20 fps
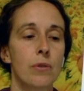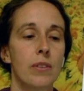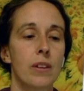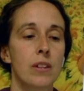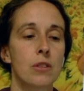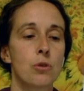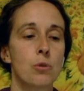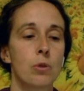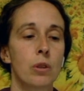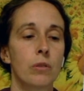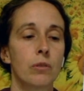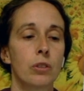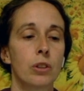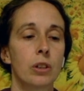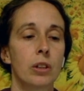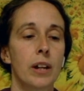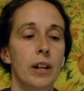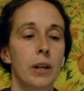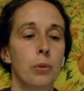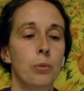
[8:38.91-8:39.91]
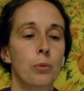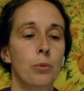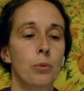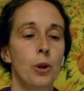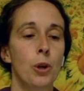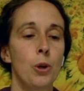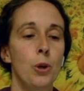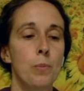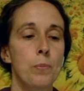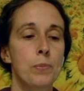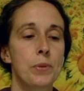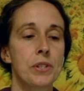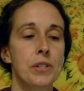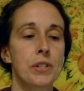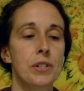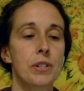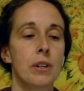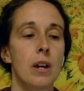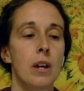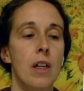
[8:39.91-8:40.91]
They sort of look like ropes
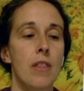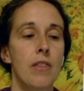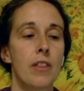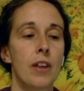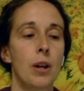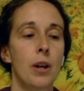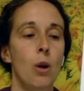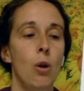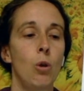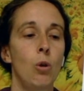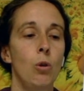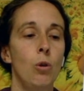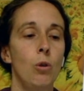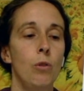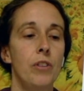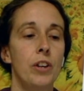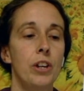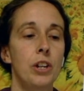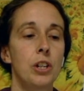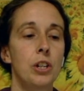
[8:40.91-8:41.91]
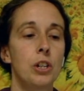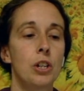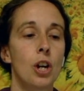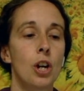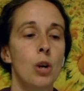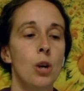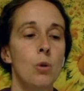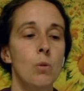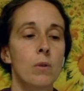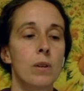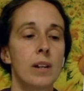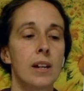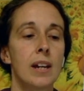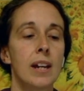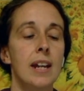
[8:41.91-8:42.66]
that hold the yolk